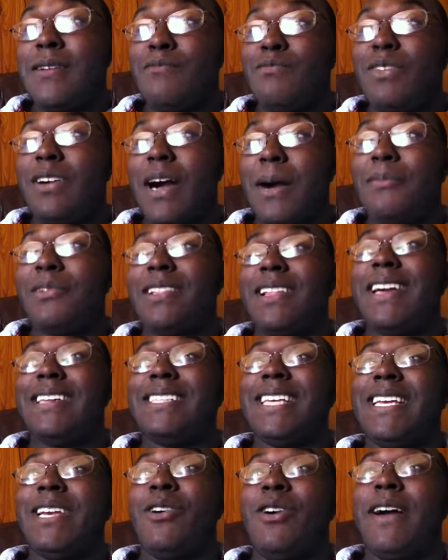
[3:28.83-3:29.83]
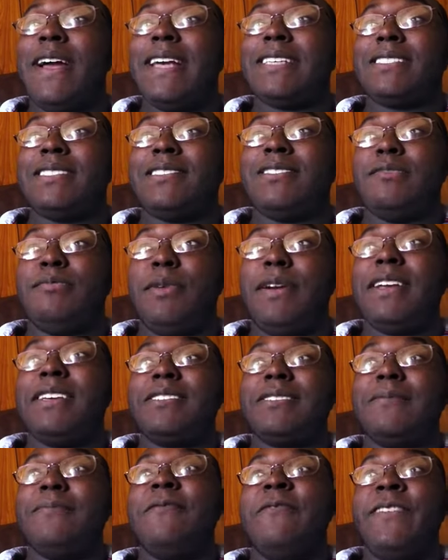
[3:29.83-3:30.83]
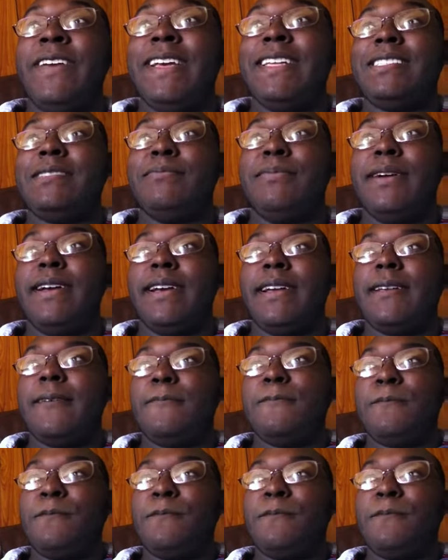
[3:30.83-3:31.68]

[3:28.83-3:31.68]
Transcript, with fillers: But I'm glad they are actually bringing some vets back.